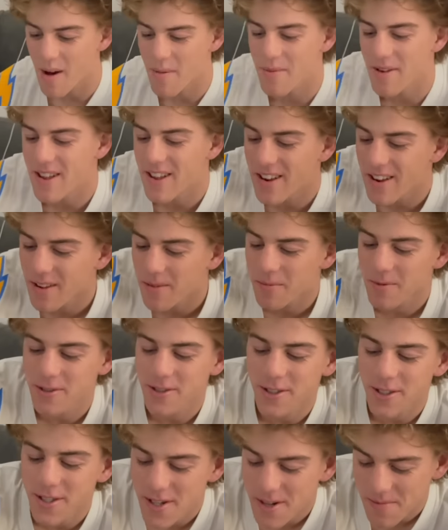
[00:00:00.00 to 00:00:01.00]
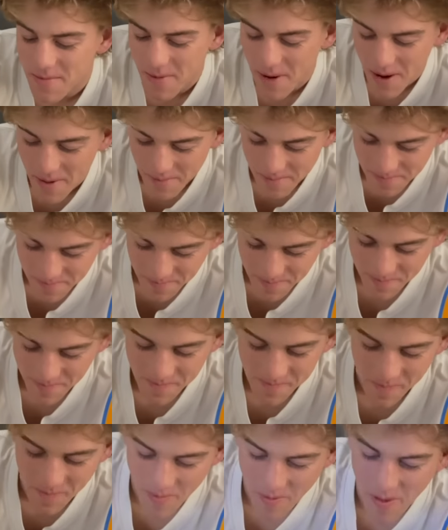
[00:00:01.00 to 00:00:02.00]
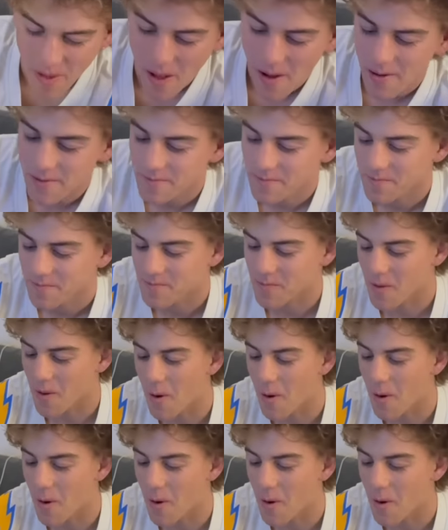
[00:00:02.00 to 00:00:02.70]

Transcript: I'm an eating machine. How about eggs? Should I make some eggs?